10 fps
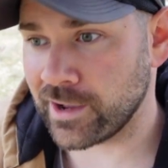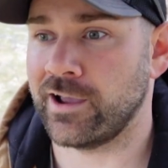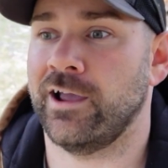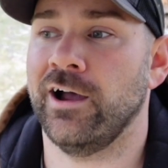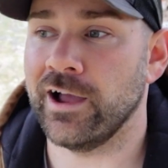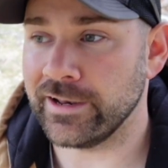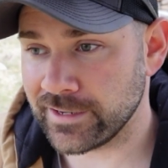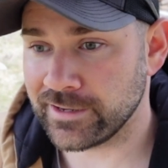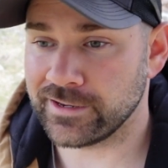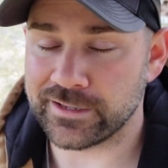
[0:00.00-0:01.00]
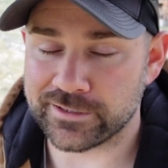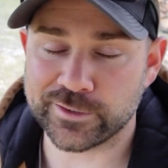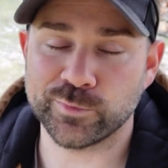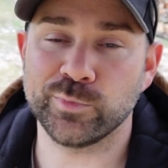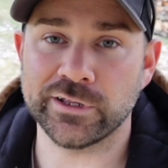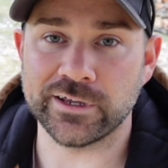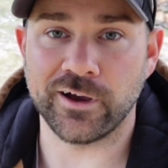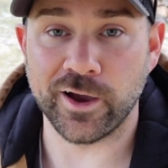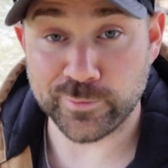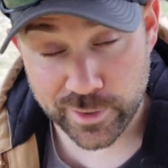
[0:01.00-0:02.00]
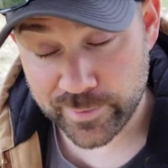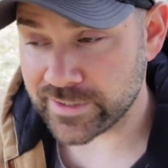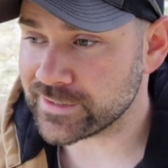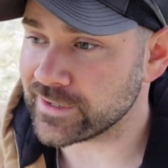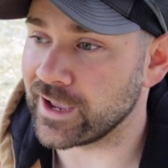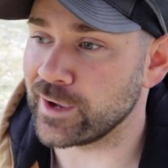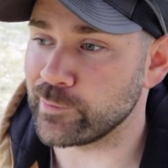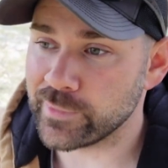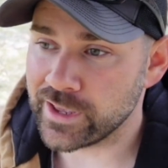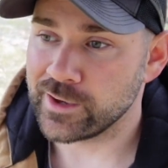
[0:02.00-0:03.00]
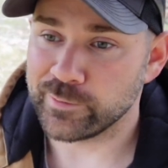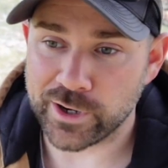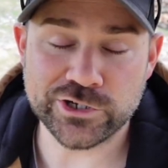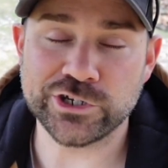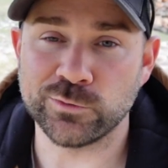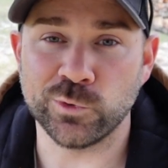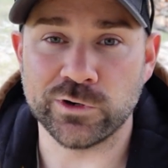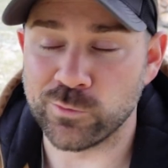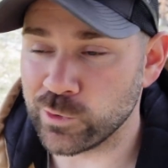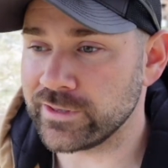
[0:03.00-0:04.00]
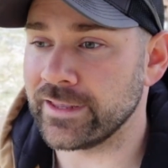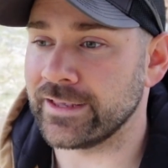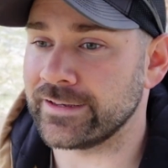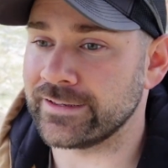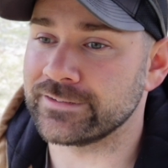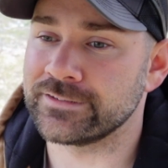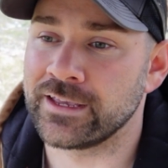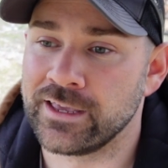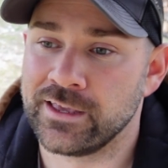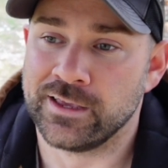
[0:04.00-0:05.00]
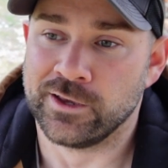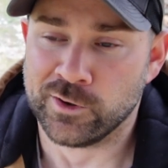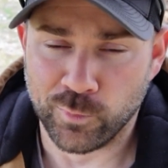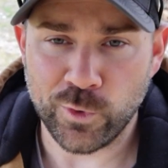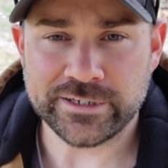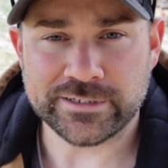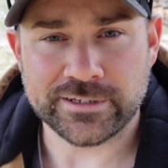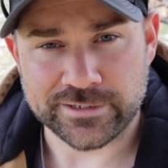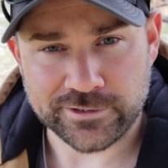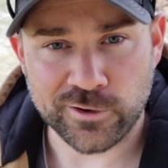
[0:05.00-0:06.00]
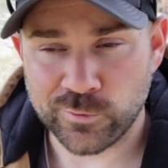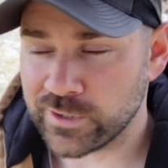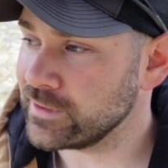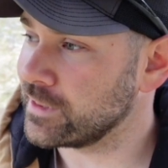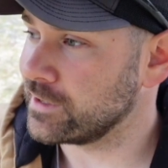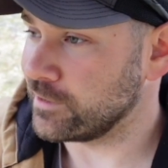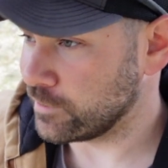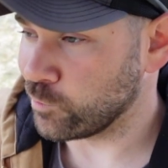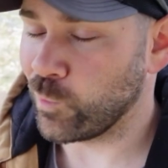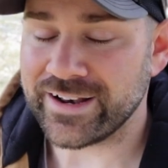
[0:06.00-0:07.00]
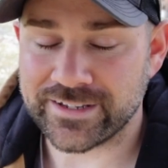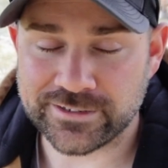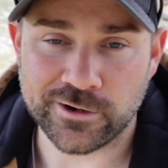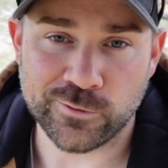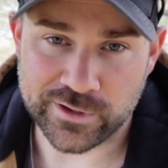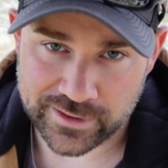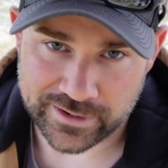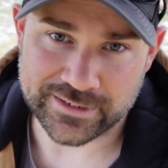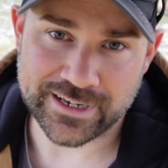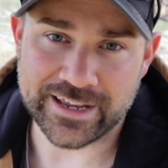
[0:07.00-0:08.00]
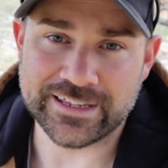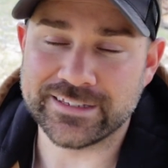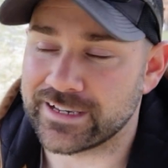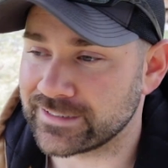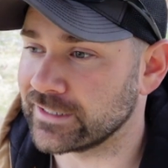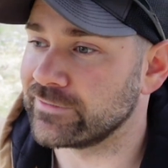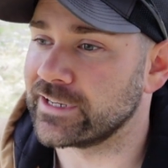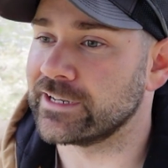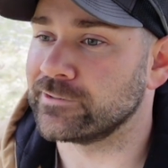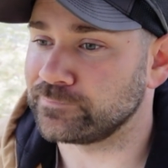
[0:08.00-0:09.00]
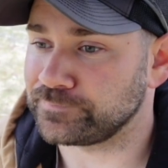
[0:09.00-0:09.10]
cut and split on purpose pungy wood that is moist to start with or wet to start with and has got insects living in it.